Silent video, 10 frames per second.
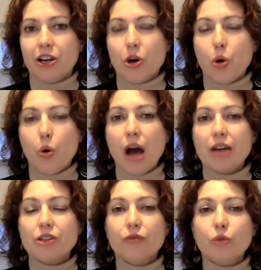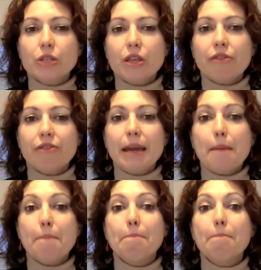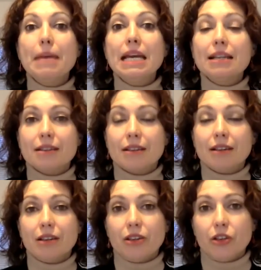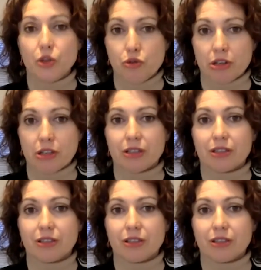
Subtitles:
or 143 billion euros,